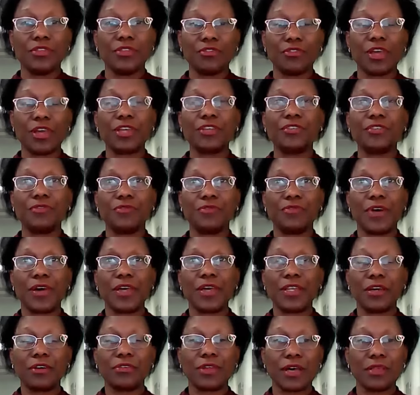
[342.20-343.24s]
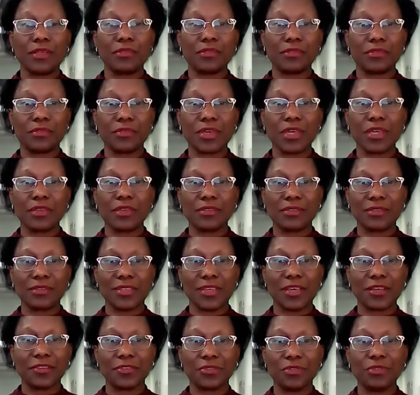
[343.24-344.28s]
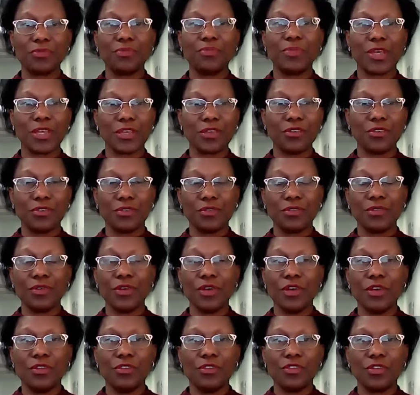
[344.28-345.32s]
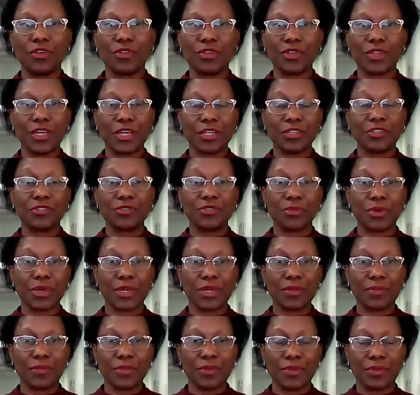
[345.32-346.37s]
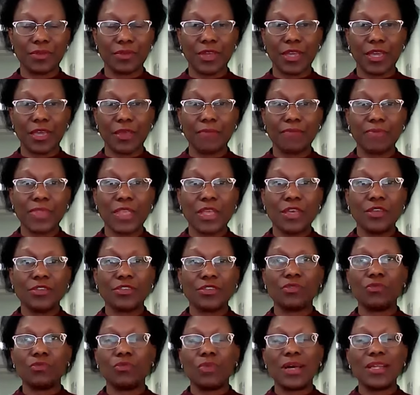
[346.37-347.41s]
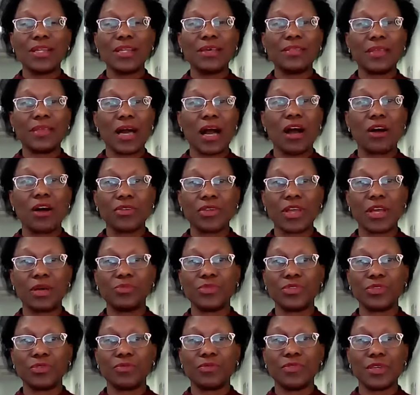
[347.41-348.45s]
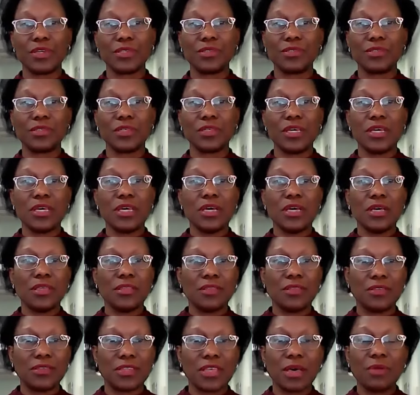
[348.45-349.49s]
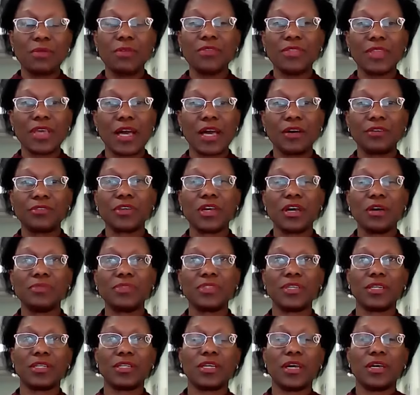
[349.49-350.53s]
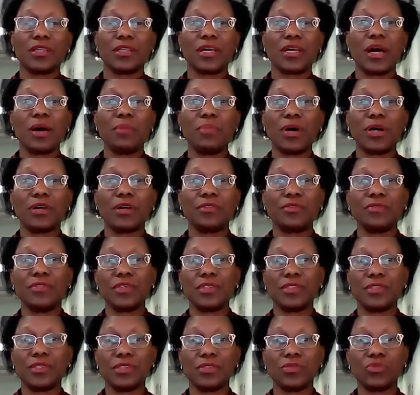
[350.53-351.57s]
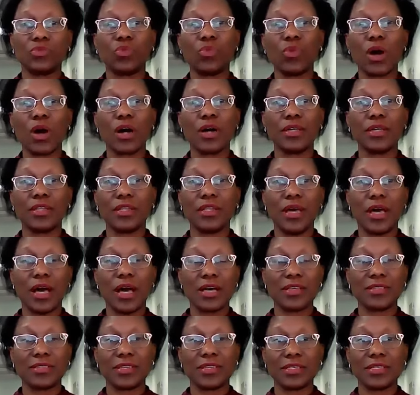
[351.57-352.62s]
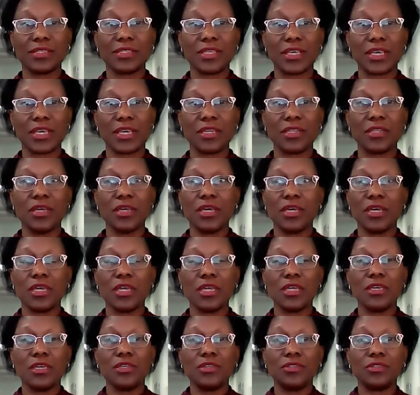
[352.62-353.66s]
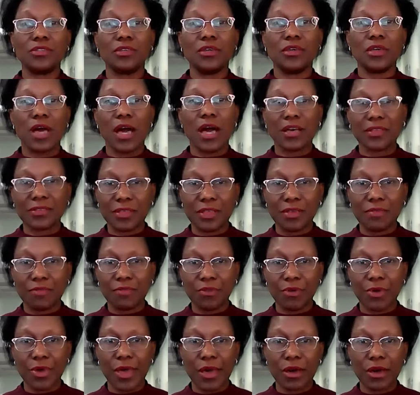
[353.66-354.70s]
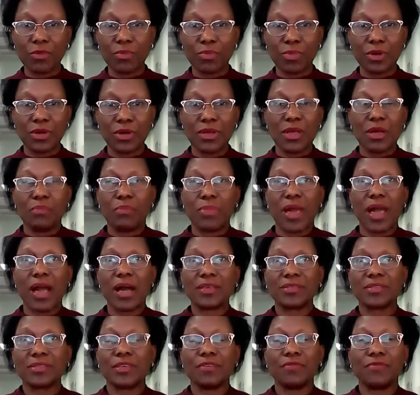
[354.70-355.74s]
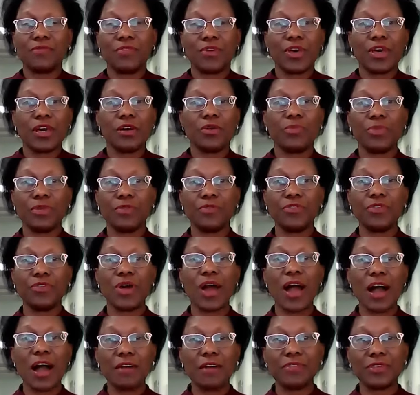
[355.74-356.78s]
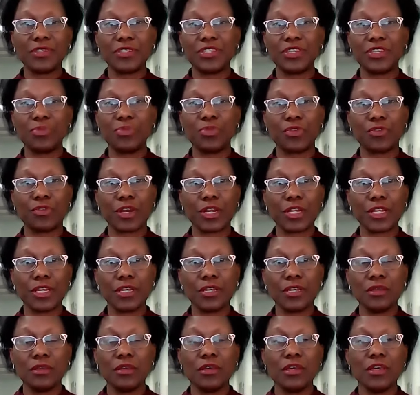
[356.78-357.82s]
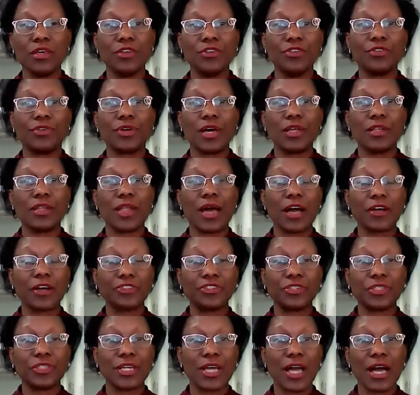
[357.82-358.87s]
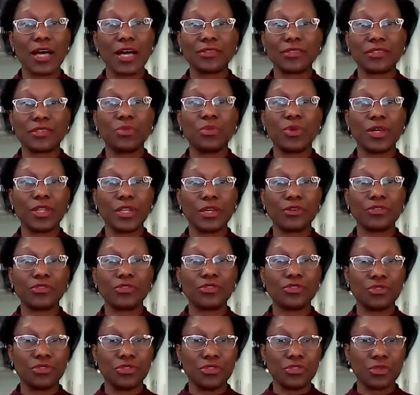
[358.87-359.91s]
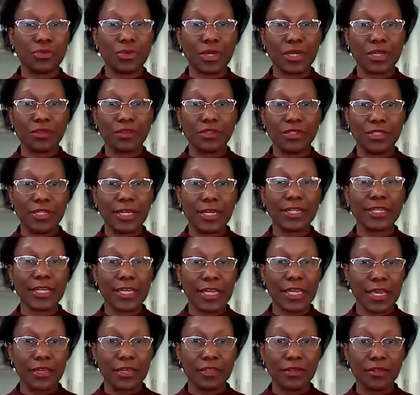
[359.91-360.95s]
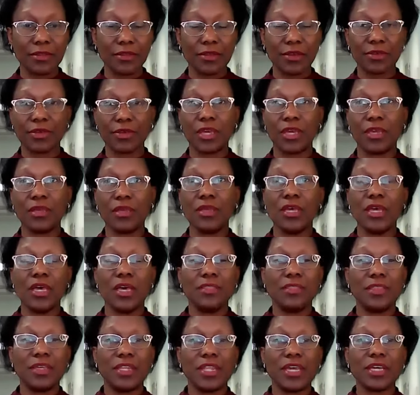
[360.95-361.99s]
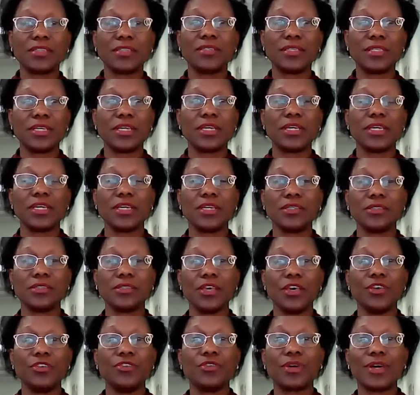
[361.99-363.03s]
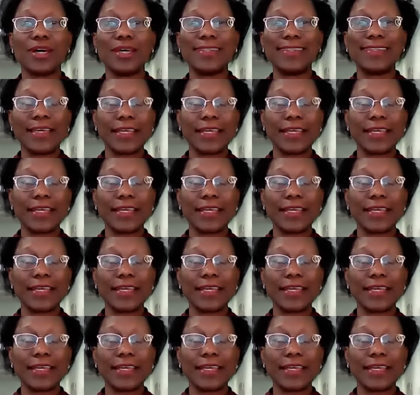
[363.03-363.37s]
try to find out other things that could make you not get to it. Okay, so what are the outcomes of this? Some of the outcomes that can come out of this is one, as I said, is asking for help. By asking for help, if you have a team already, you can actually ask someone else to do it, delegate. Okay, the next thing is you can